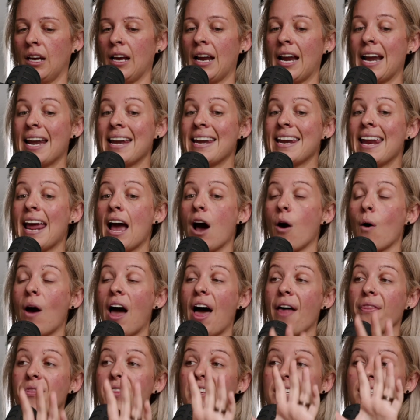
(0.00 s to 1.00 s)
Now, at
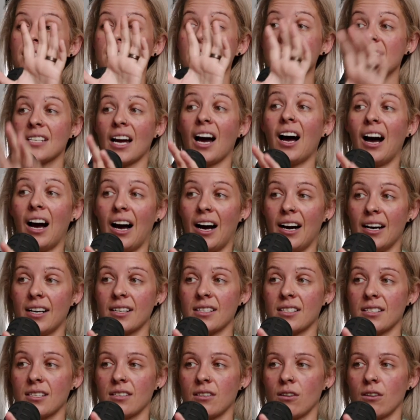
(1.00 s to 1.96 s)
the start